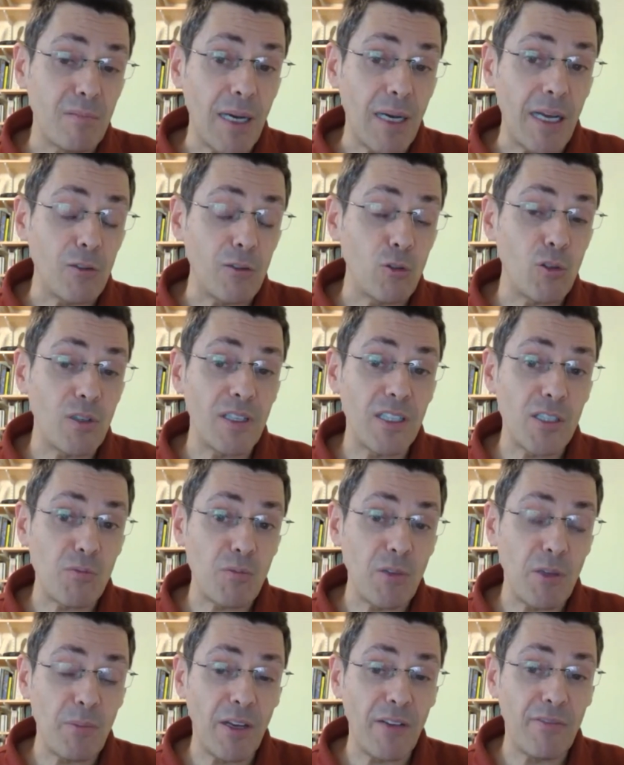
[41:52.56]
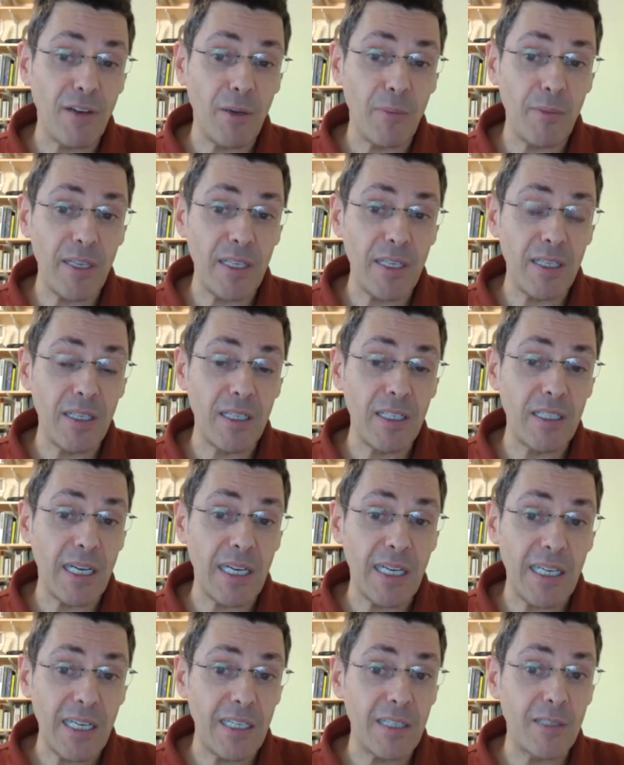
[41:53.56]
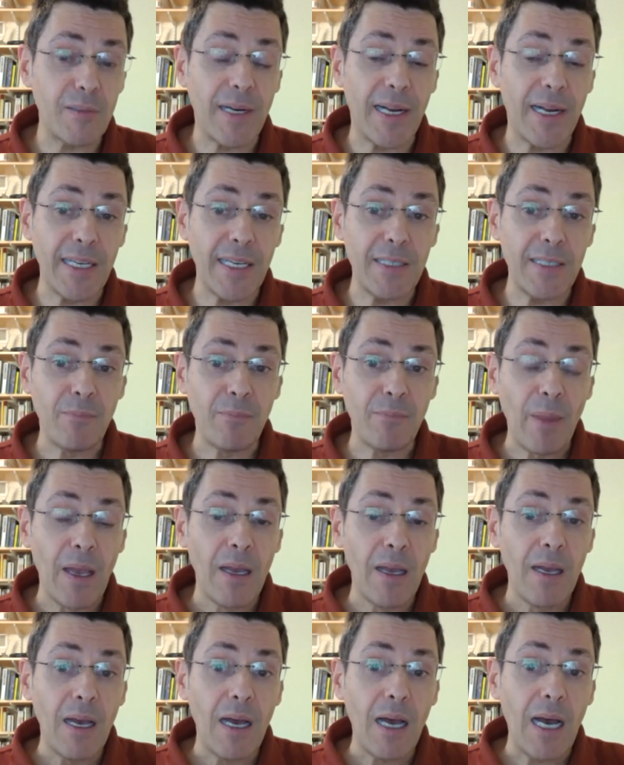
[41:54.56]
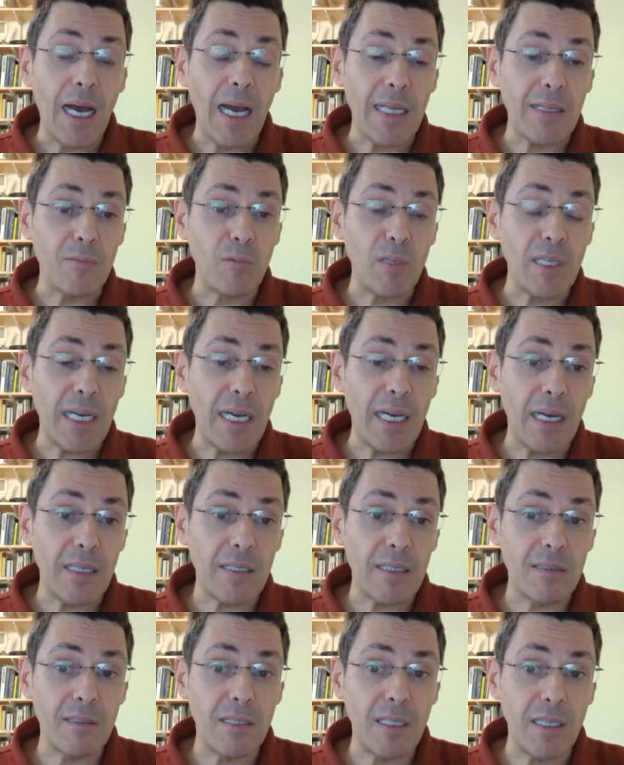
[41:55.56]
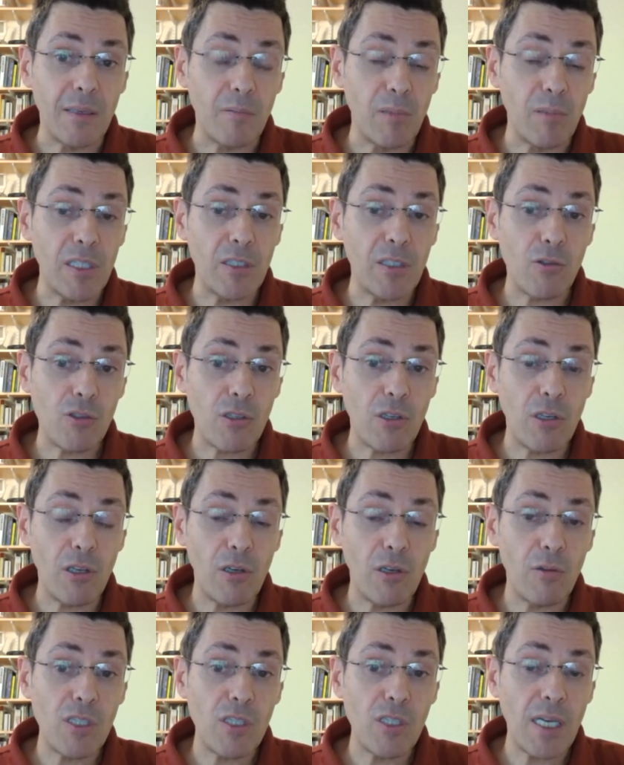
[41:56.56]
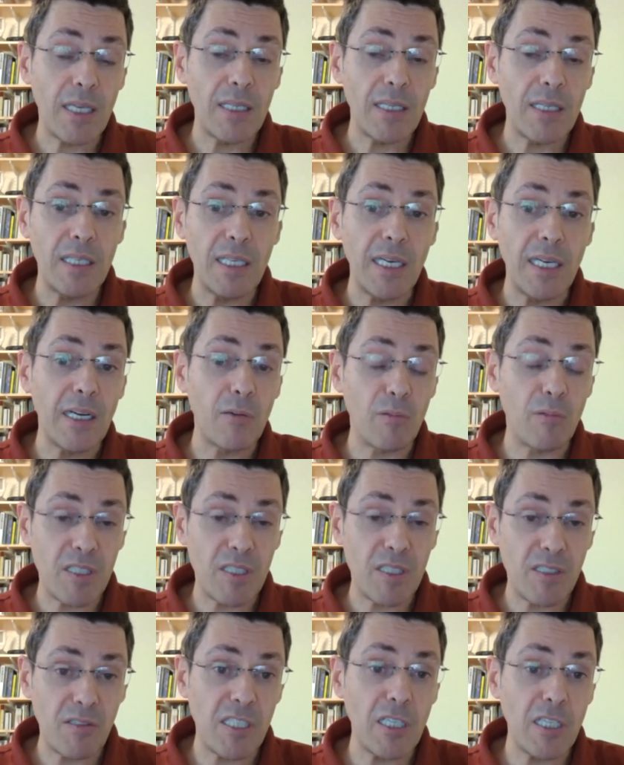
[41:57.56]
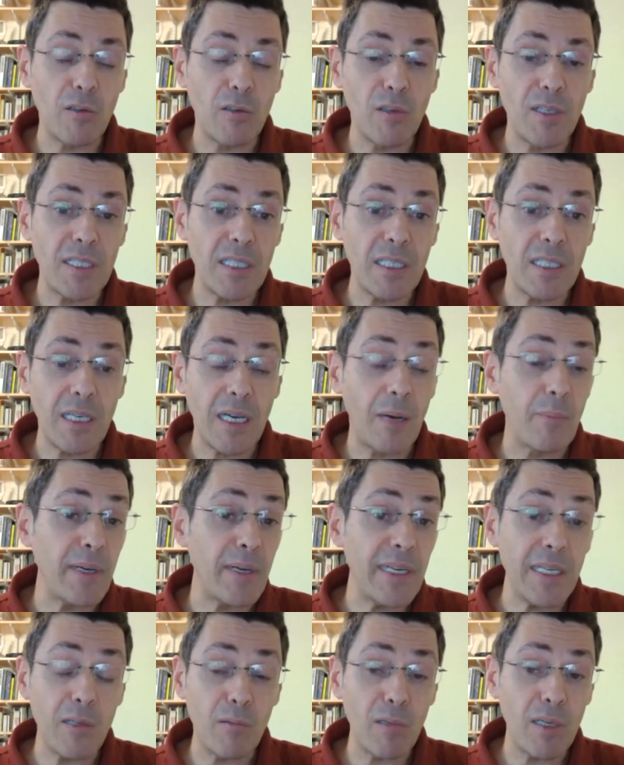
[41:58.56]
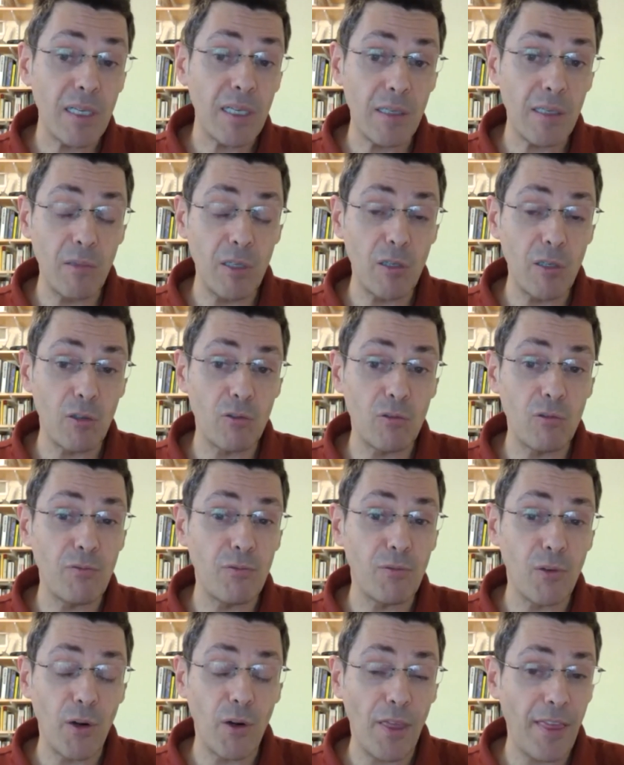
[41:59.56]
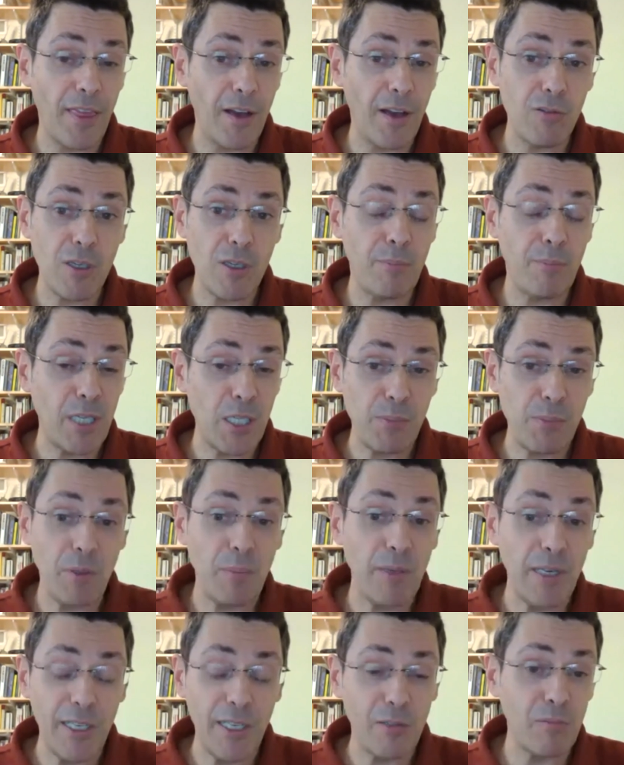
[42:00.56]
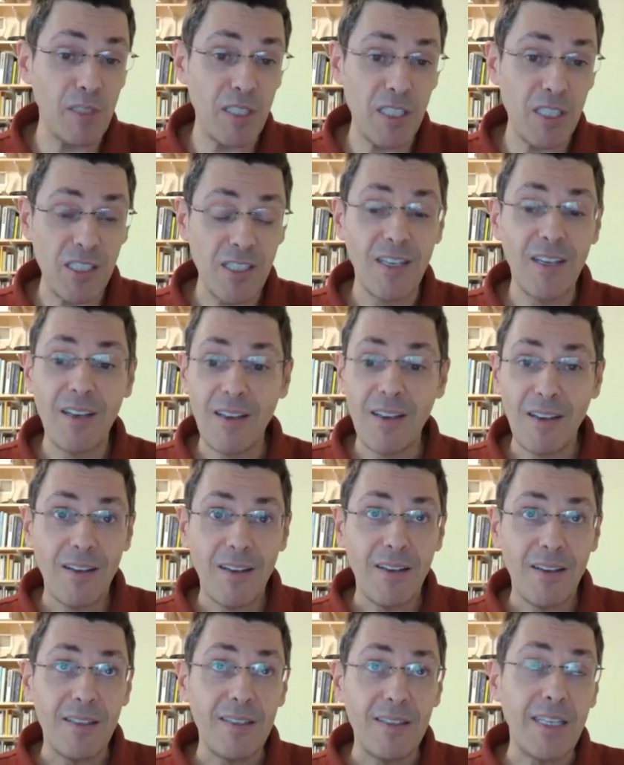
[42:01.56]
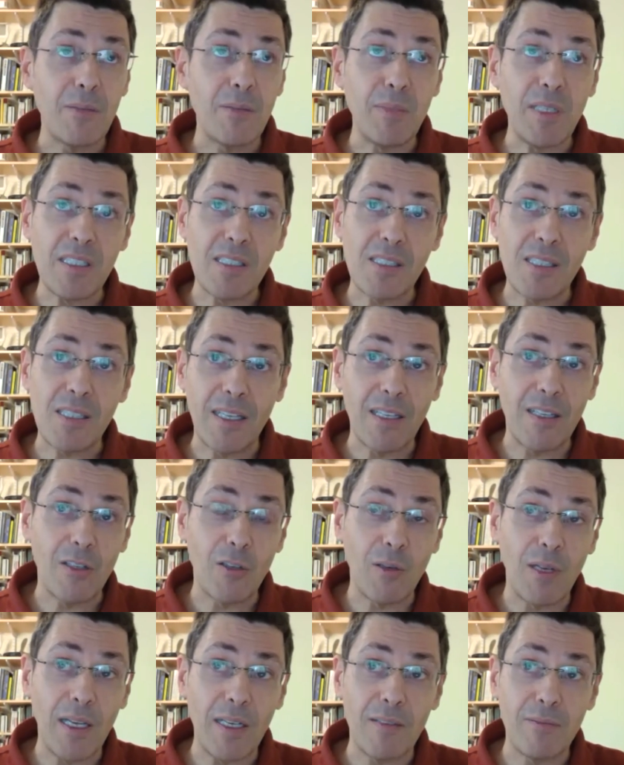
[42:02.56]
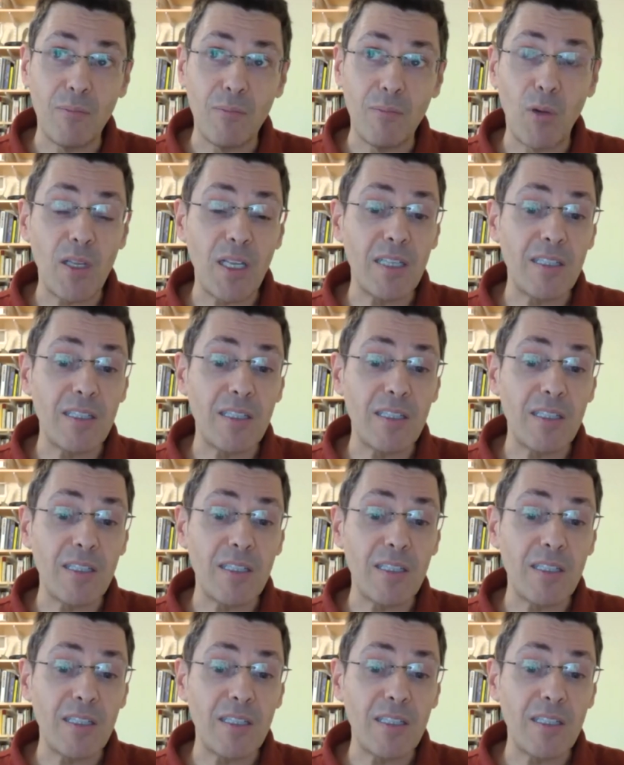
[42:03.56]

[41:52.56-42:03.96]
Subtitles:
took this with my family in a car ride, and we had the windows closed and the air was recirculating, and very quickly we got to 4,000 parts per million, which that means, I don't know, like more than